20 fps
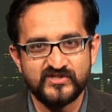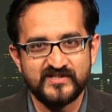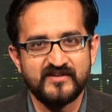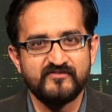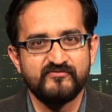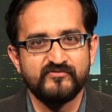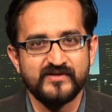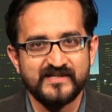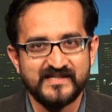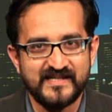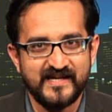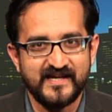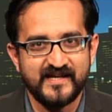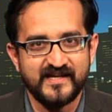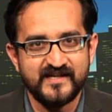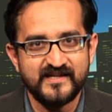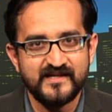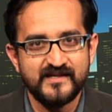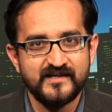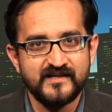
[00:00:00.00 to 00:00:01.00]
every
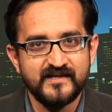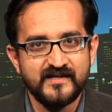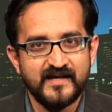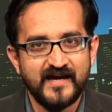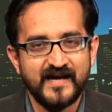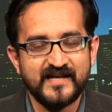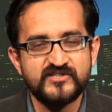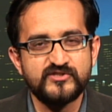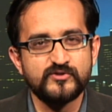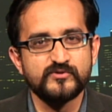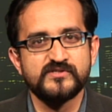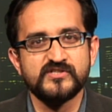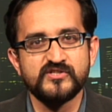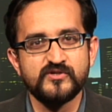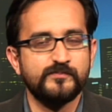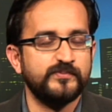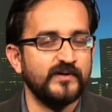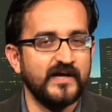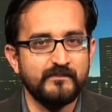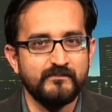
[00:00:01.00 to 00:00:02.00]
day and choose a new
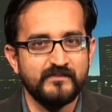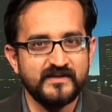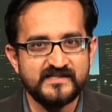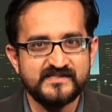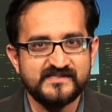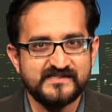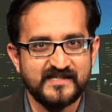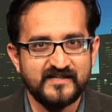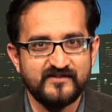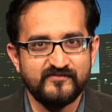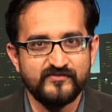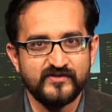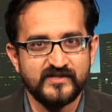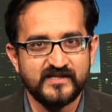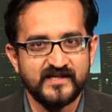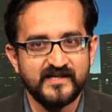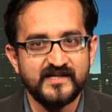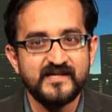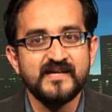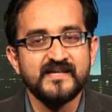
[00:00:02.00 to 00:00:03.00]
prime minister every
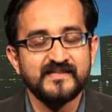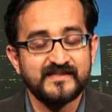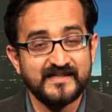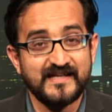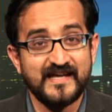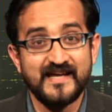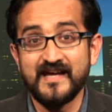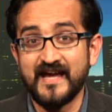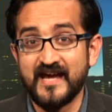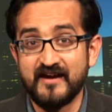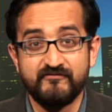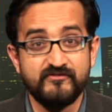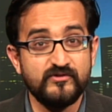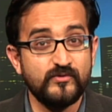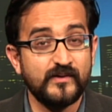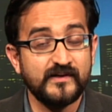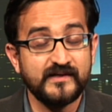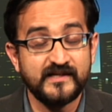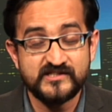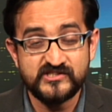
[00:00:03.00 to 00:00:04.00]
day, then
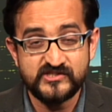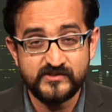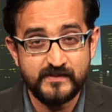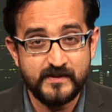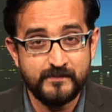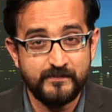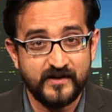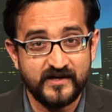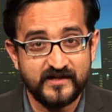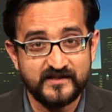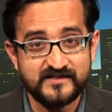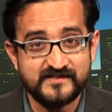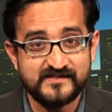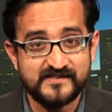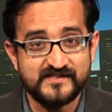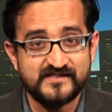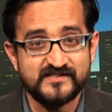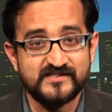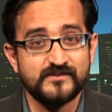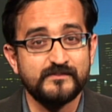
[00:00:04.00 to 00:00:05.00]
everyone gets to be a part of the
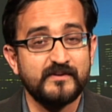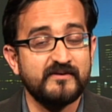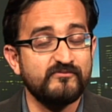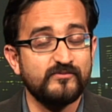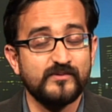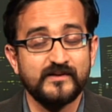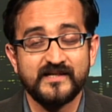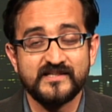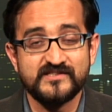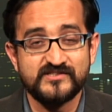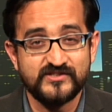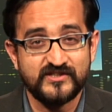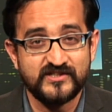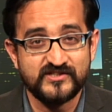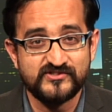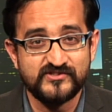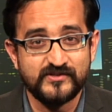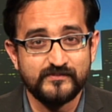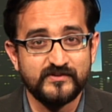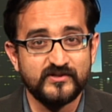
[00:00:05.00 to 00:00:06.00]
system, everyone gets to
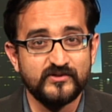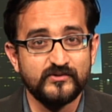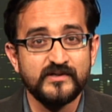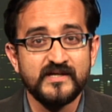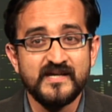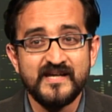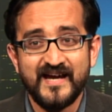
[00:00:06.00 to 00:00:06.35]
contribute,